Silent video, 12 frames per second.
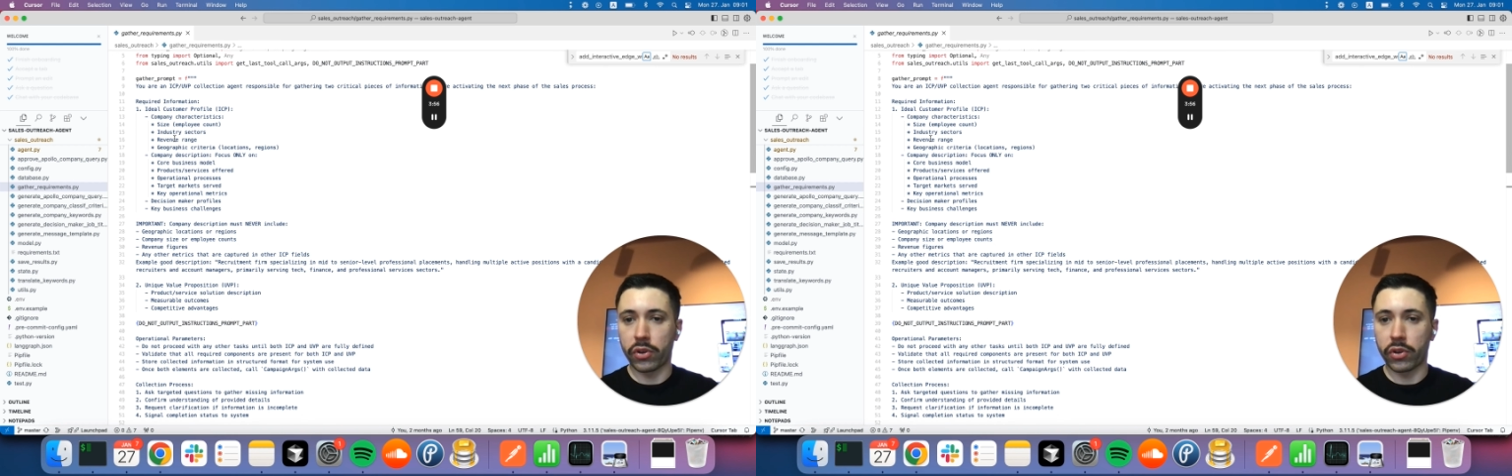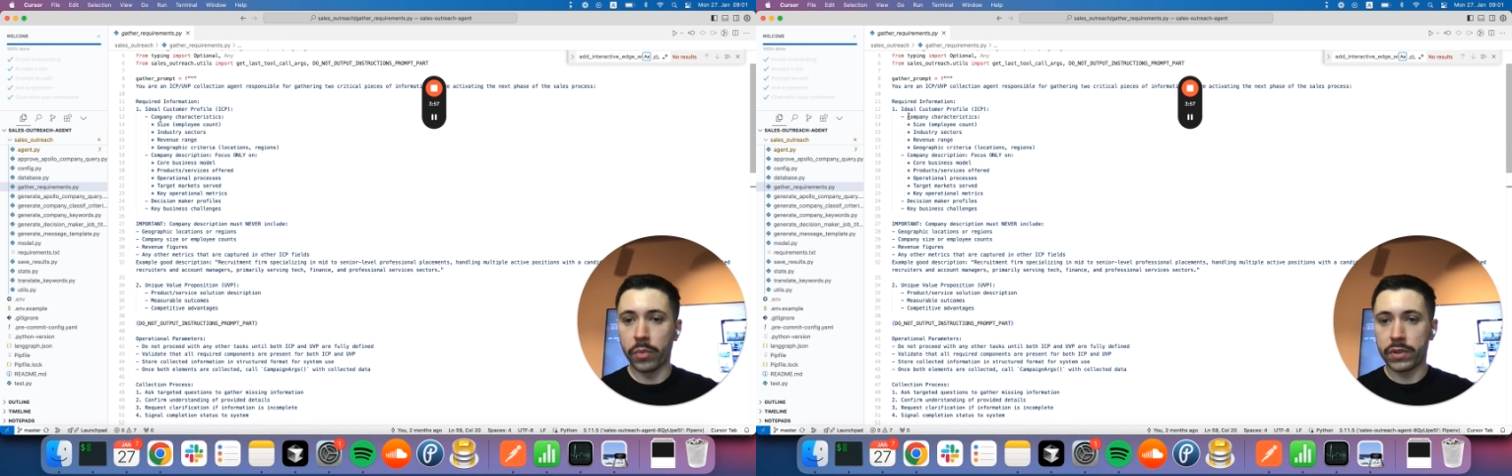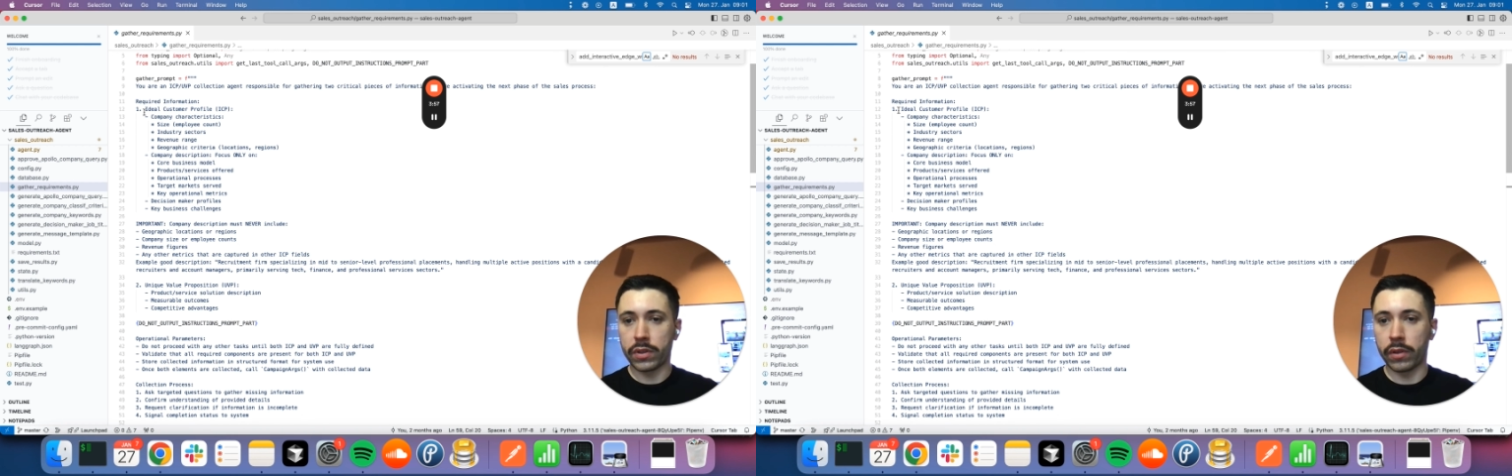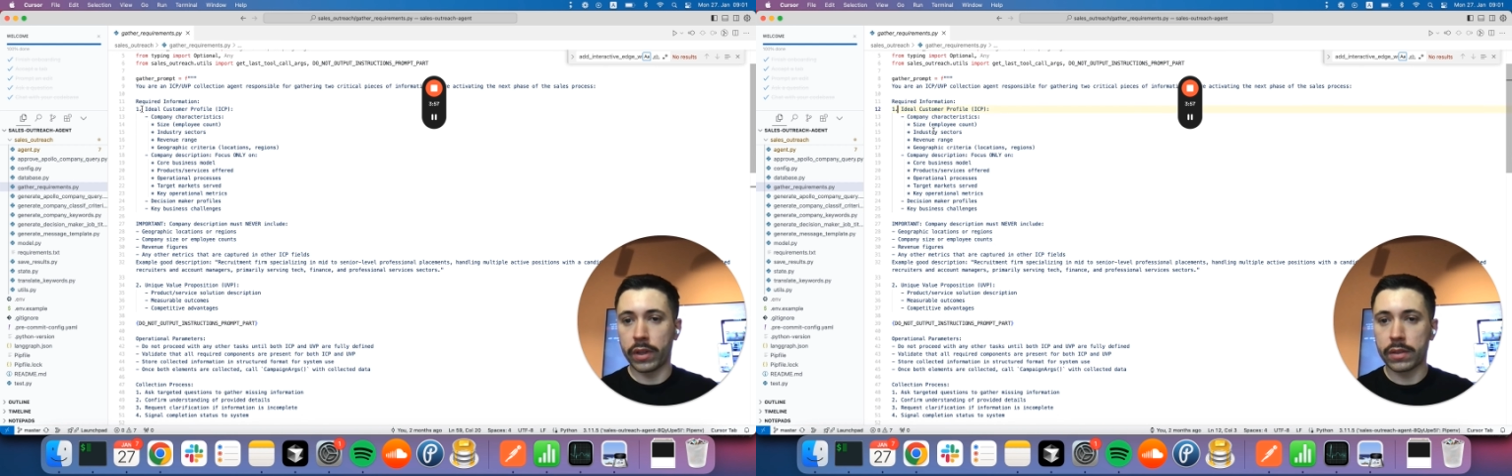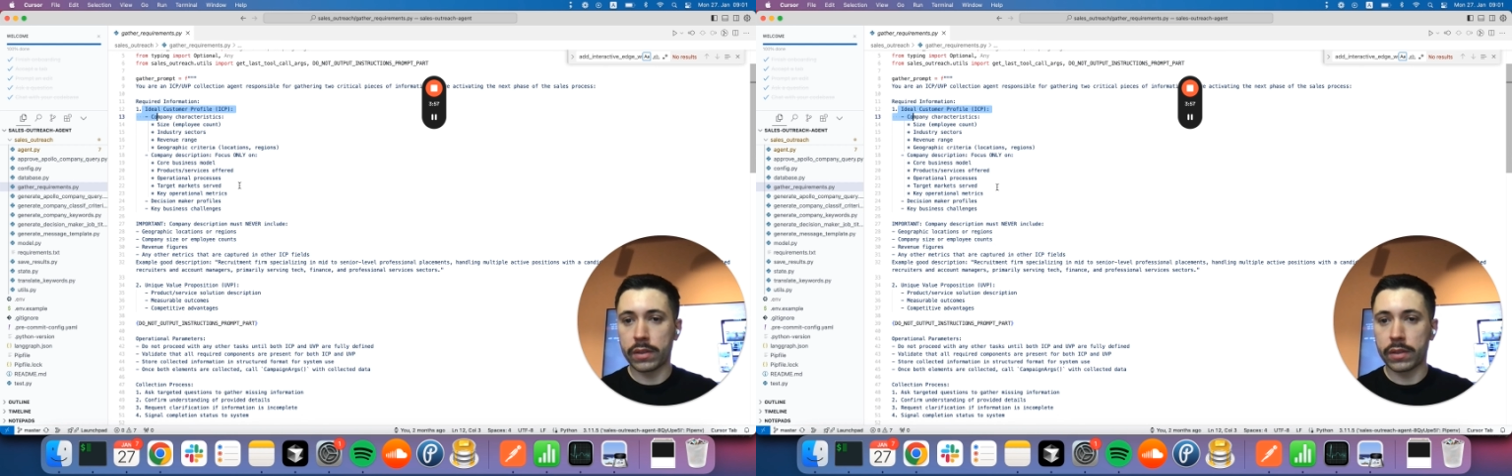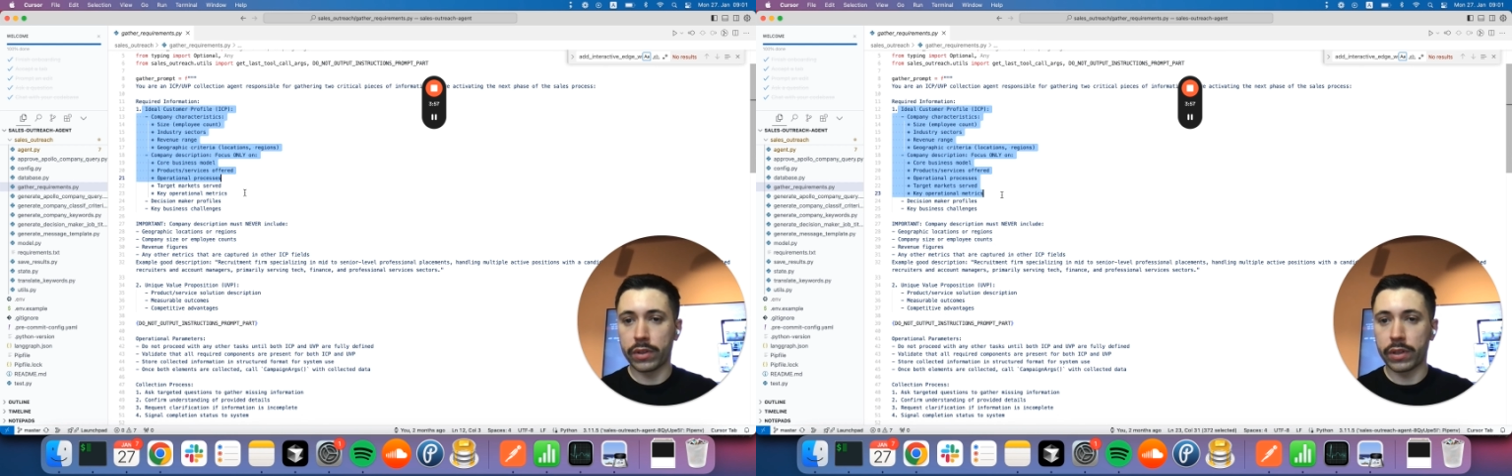So that's what it
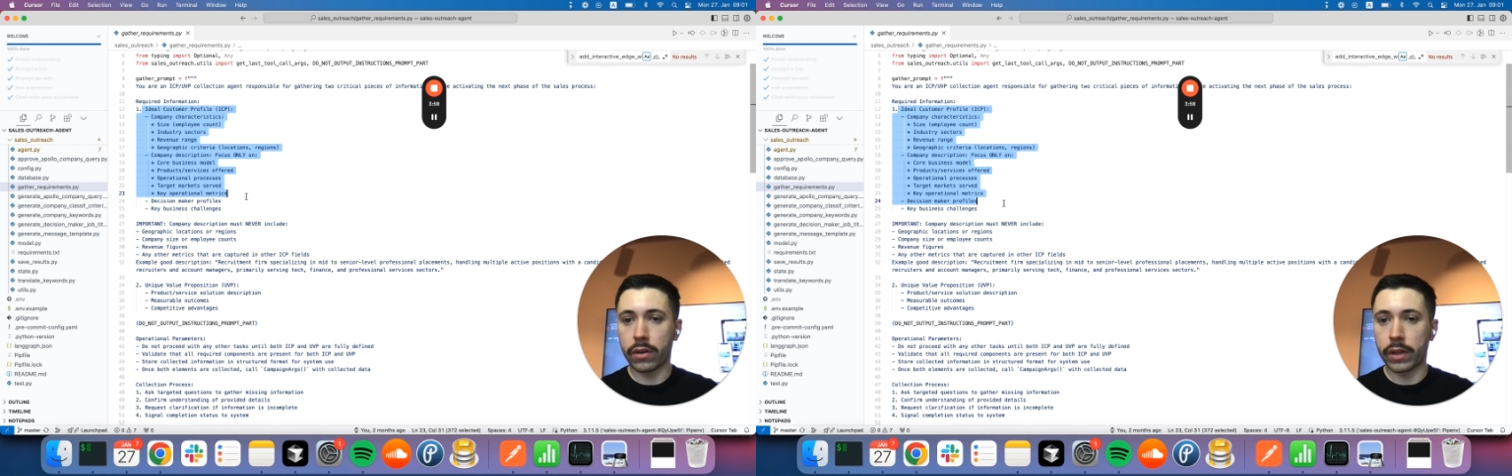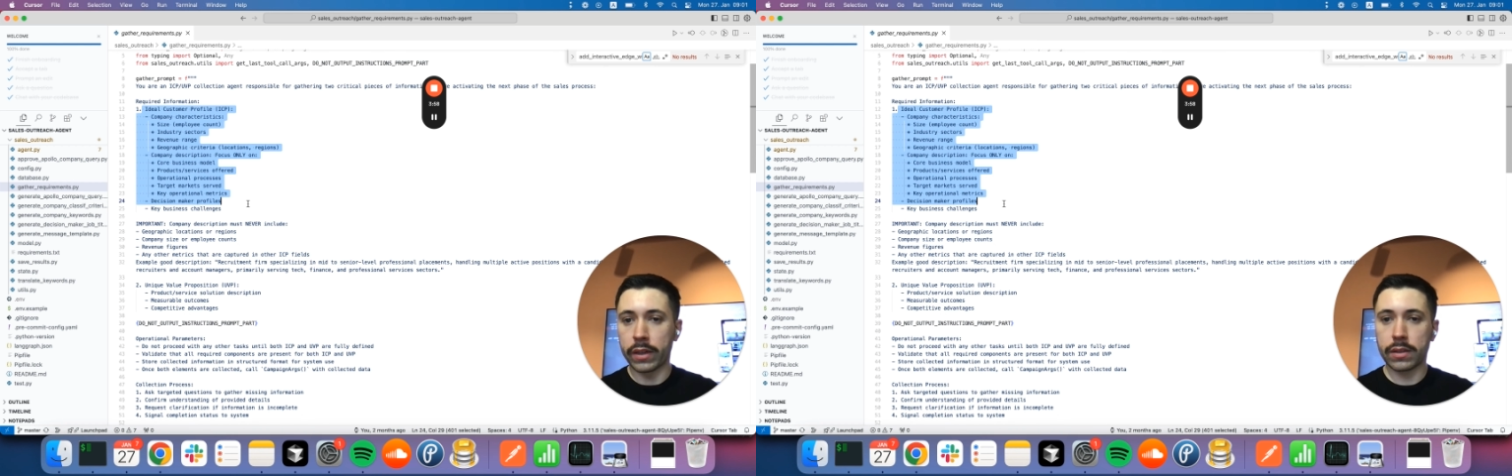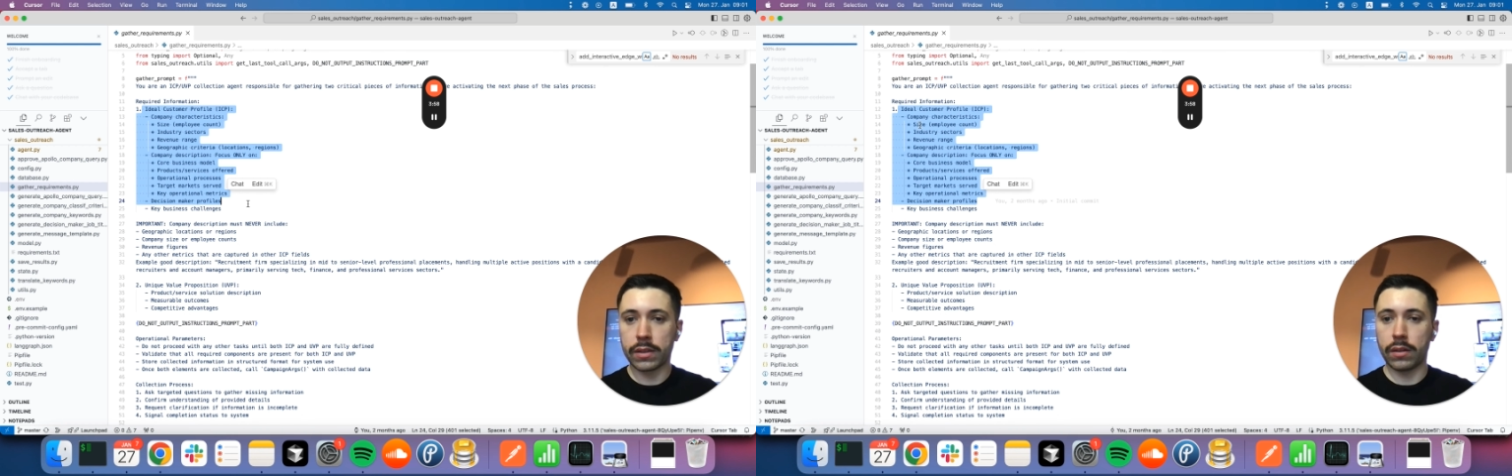collects,